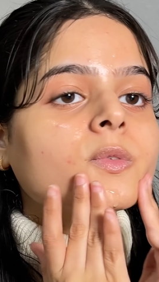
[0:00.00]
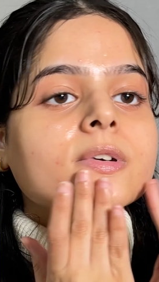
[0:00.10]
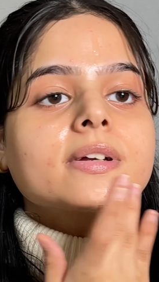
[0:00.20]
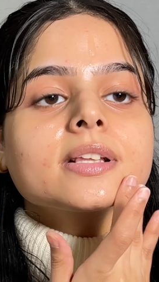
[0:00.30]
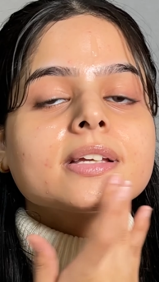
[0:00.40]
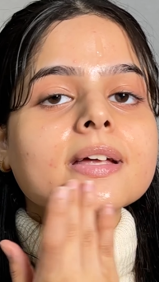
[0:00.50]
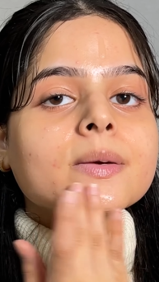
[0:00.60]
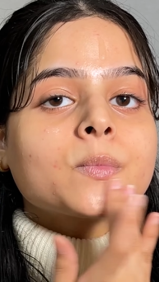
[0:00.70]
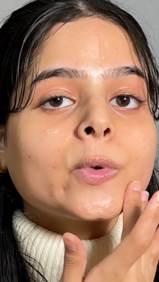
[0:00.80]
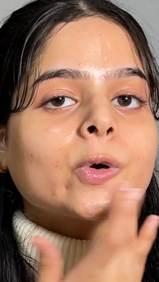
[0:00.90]
quickly
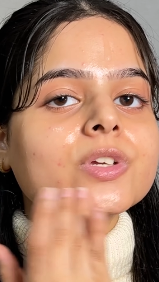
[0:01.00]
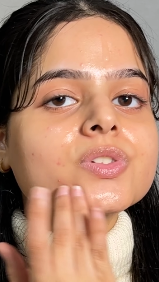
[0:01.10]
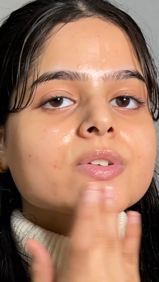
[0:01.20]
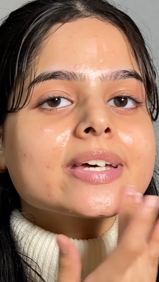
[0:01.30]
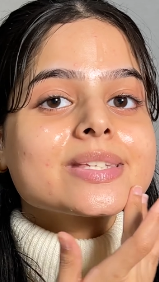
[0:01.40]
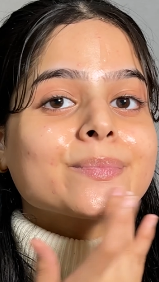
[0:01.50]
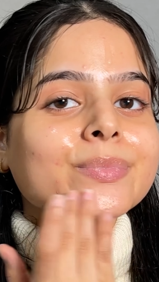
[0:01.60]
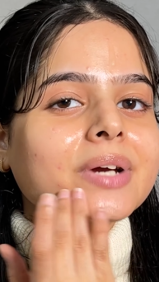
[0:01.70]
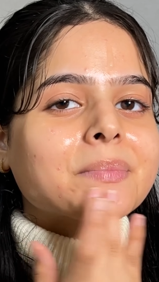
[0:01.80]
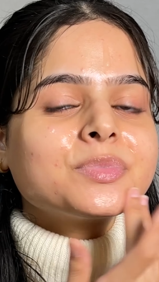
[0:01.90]
like moisturized and
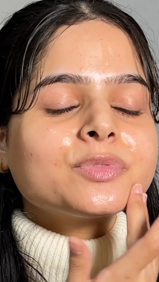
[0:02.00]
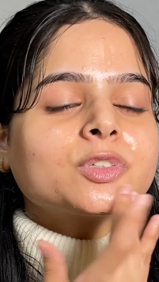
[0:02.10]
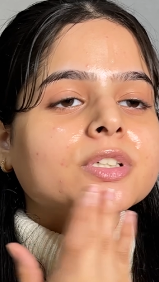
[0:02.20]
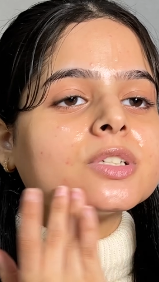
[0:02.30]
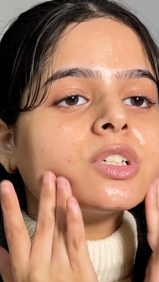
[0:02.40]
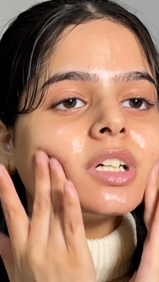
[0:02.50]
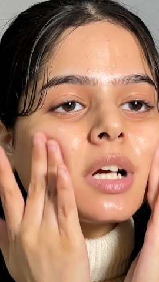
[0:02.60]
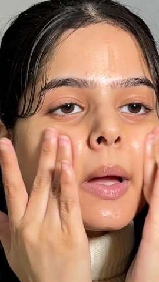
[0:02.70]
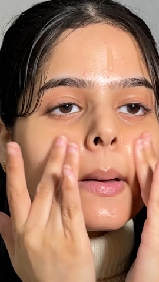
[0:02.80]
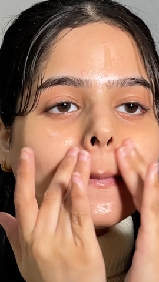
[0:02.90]
prepped for
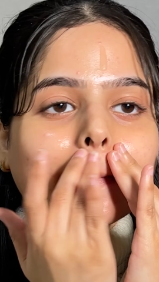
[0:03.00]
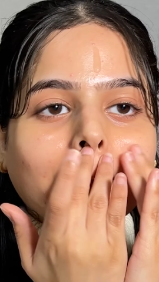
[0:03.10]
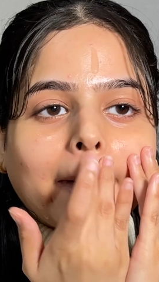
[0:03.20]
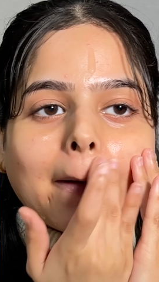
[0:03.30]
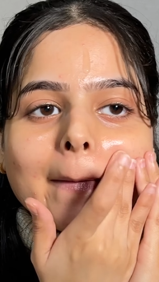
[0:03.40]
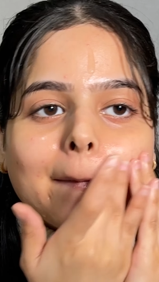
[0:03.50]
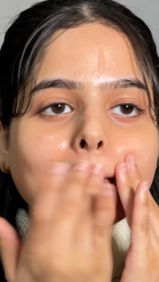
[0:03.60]
your makeup,